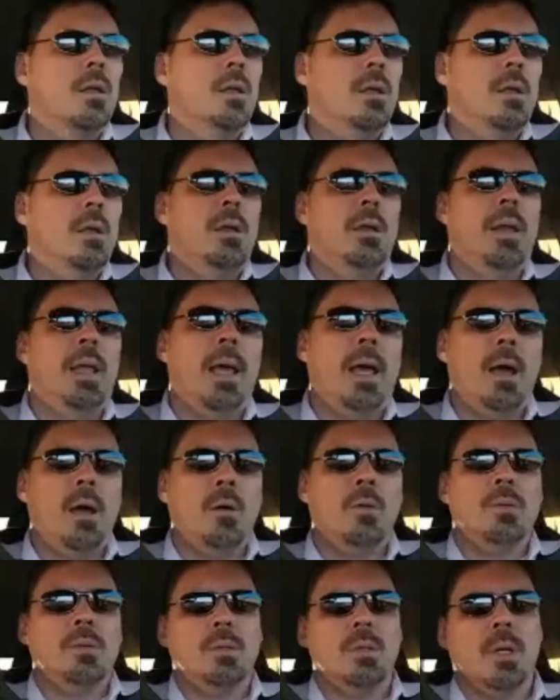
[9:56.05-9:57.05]
Now,
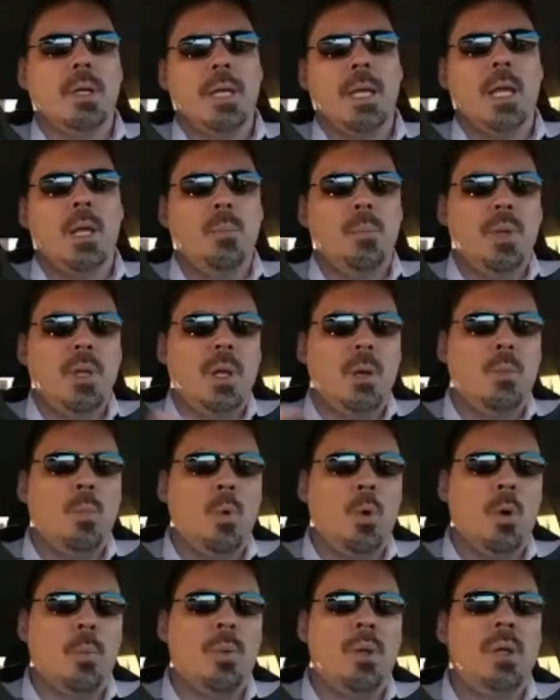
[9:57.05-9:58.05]
again, being a
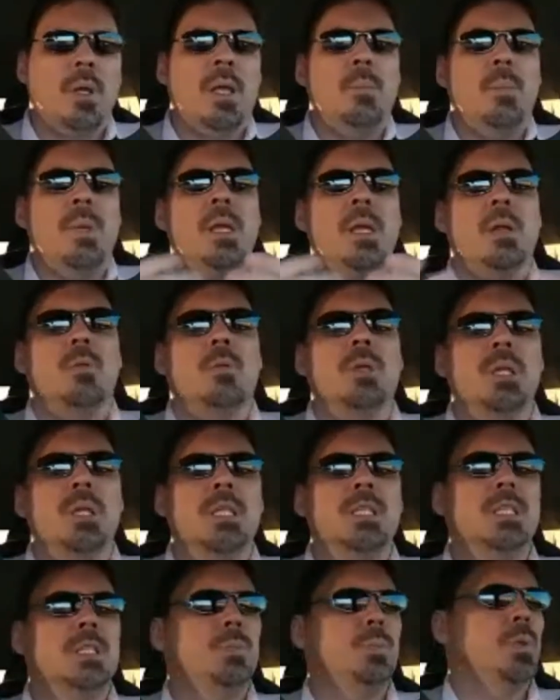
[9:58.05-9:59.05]
Mormon, being a religious
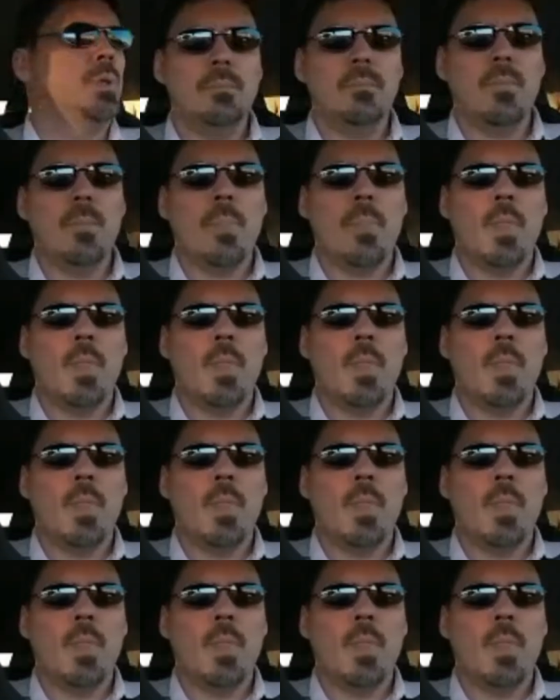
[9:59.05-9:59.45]
person,